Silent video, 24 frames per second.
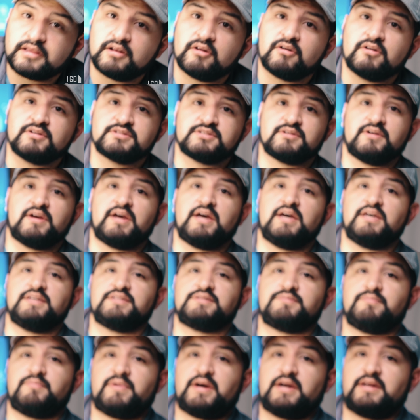it also
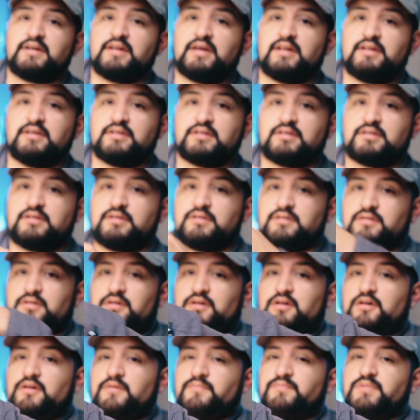has magnetic
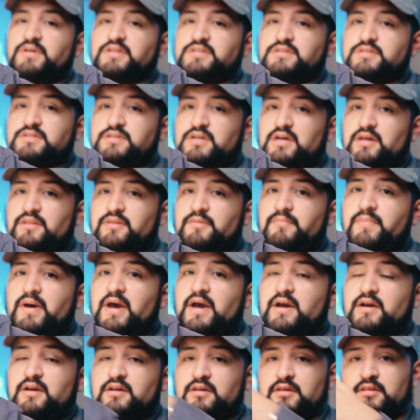bits on the
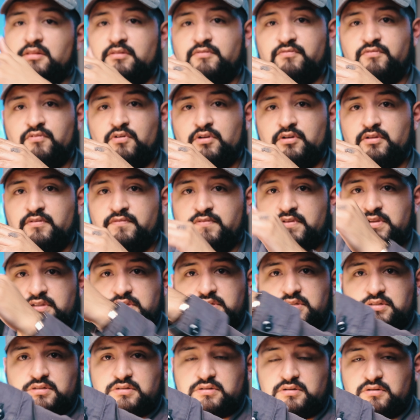back and the front of
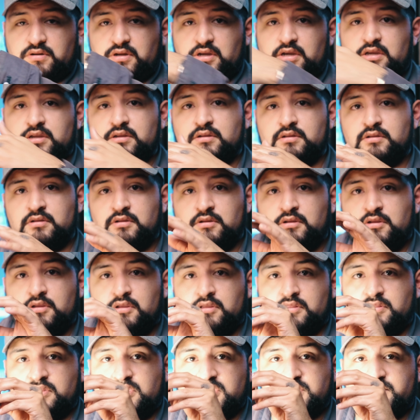this, okay?
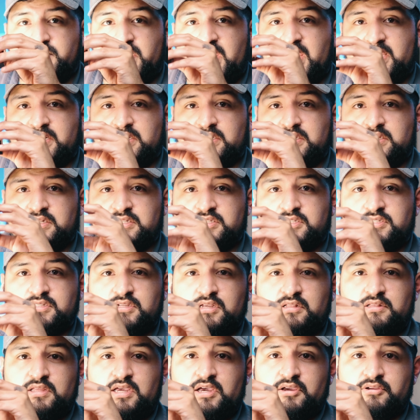These magnets
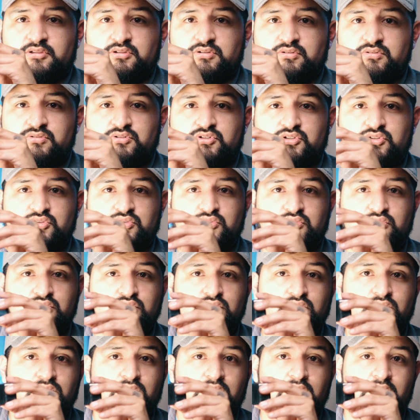allow you
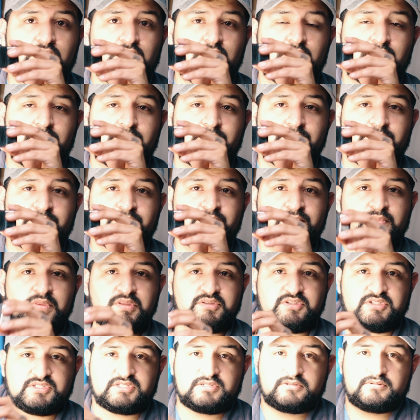to
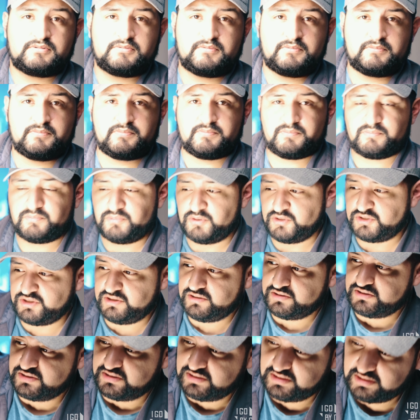just push
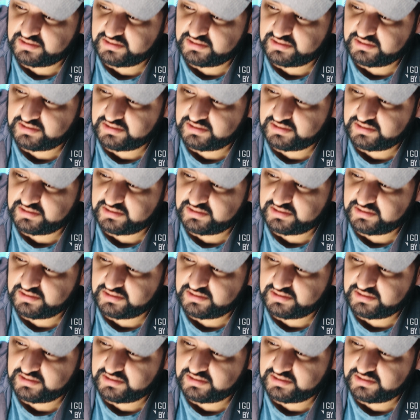it to